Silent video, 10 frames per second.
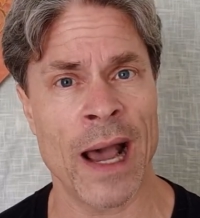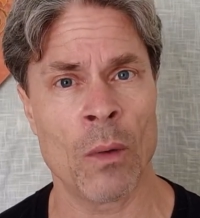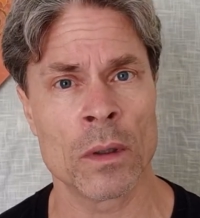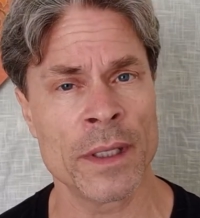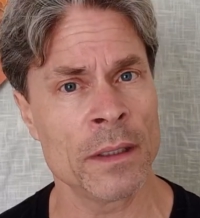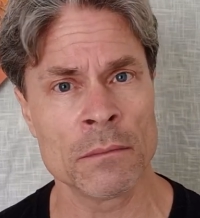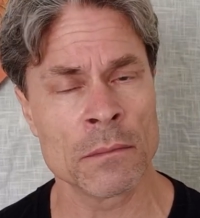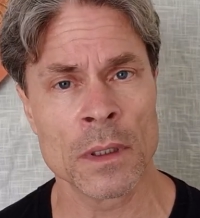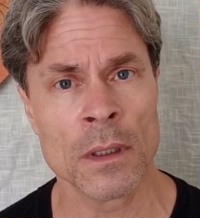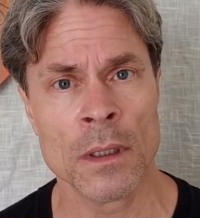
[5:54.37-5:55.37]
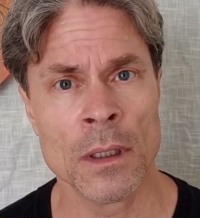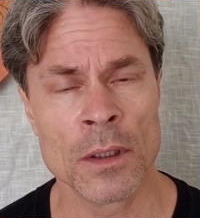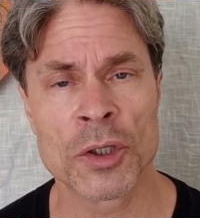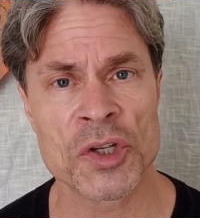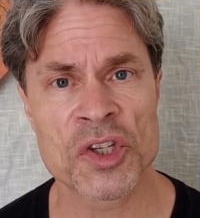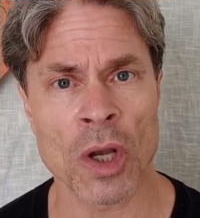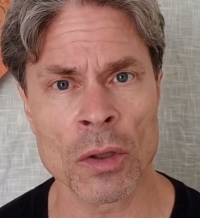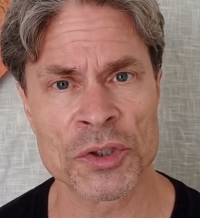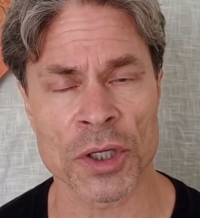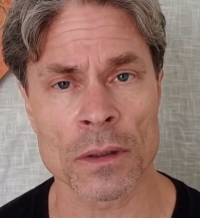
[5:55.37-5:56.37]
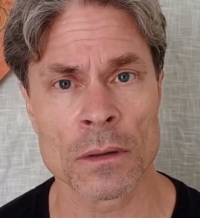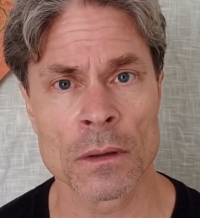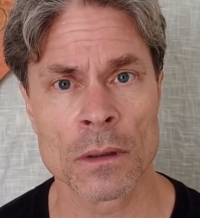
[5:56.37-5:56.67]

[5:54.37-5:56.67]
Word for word: Dowell in The Good Soldier.